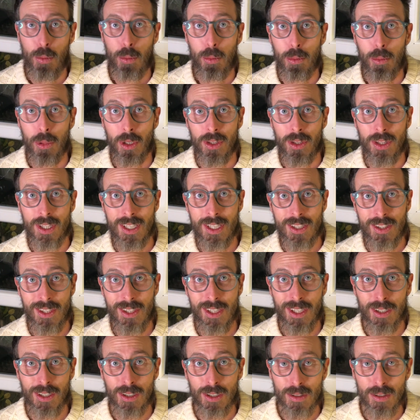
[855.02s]
But this
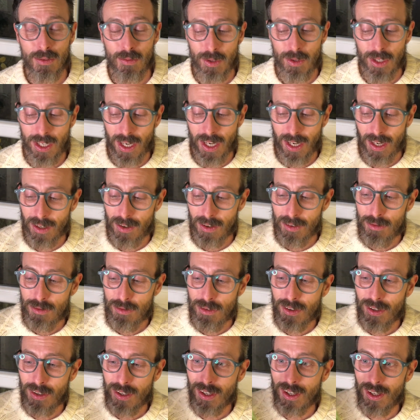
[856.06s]
year we have
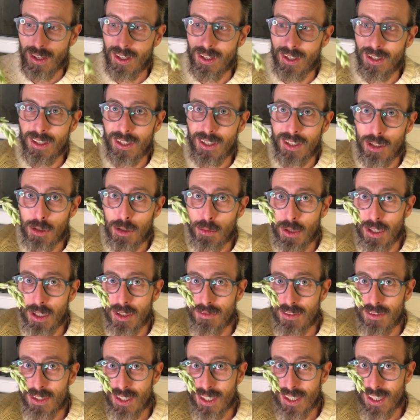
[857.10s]
a little bit
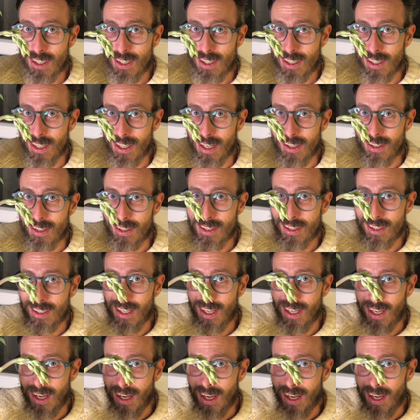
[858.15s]
of a success.